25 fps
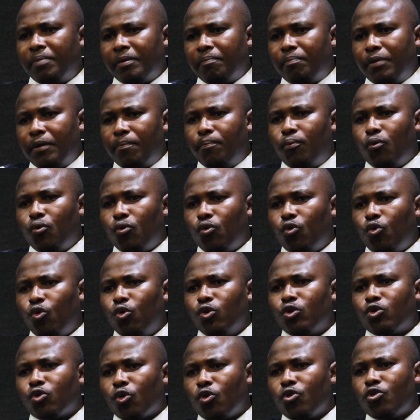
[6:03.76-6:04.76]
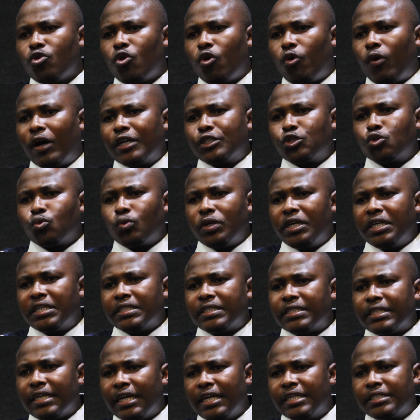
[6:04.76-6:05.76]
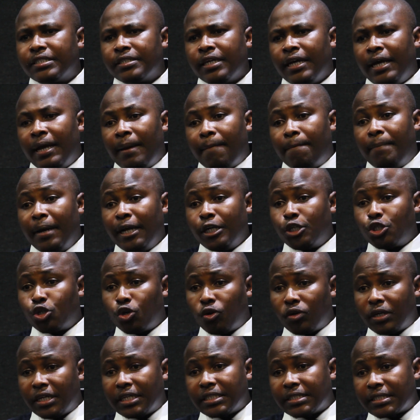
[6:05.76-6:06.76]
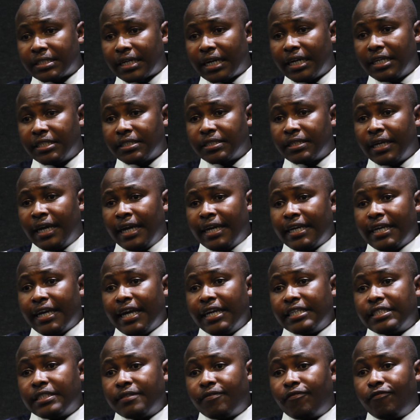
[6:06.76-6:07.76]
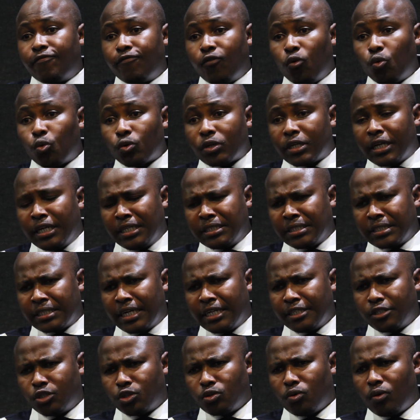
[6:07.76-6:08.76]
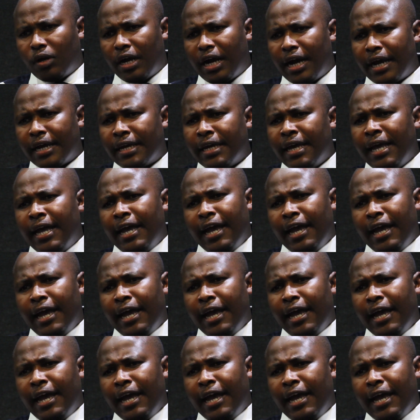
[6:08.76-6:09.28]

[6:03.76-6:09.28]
be people who don't know what to eat, yet petrol is raised, yet food has risen so high.